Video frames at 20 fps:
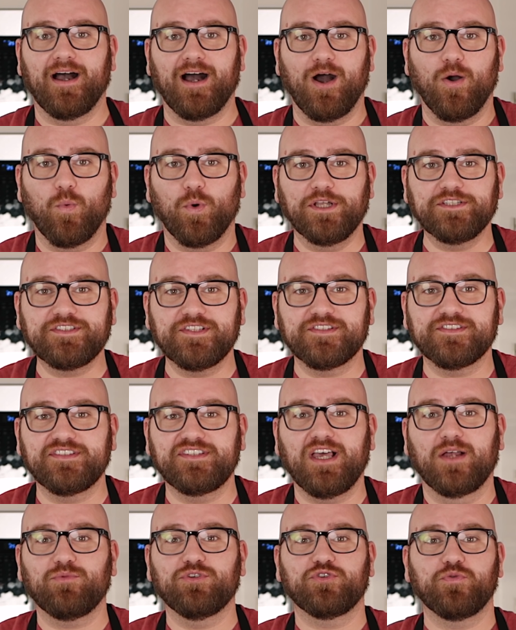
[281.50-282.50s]
Once this is
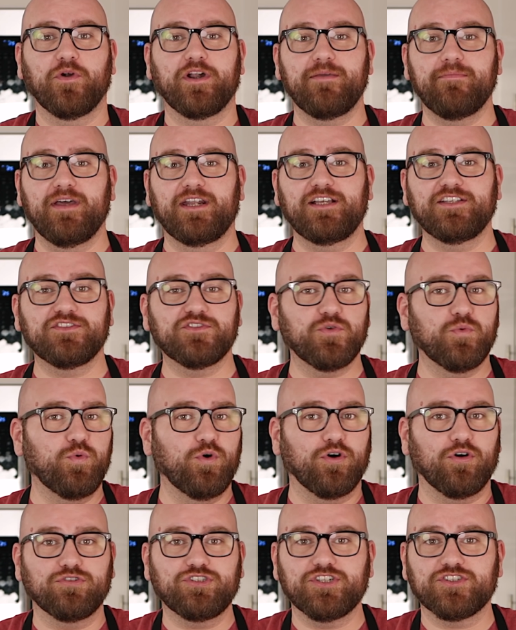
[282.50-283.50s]
done with 20 minutes,
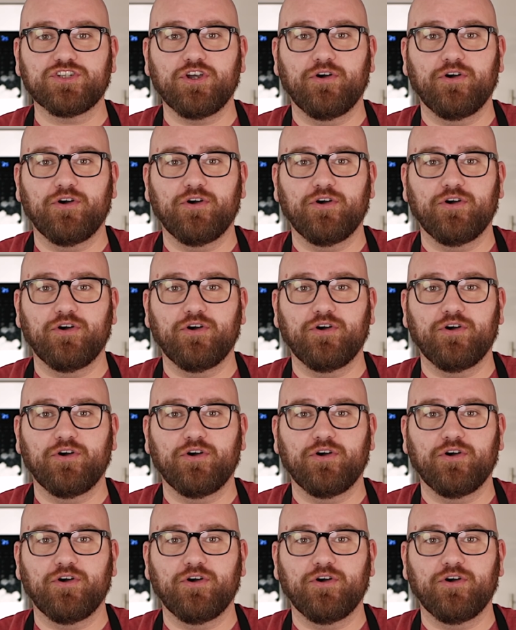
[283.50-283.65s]
we'll just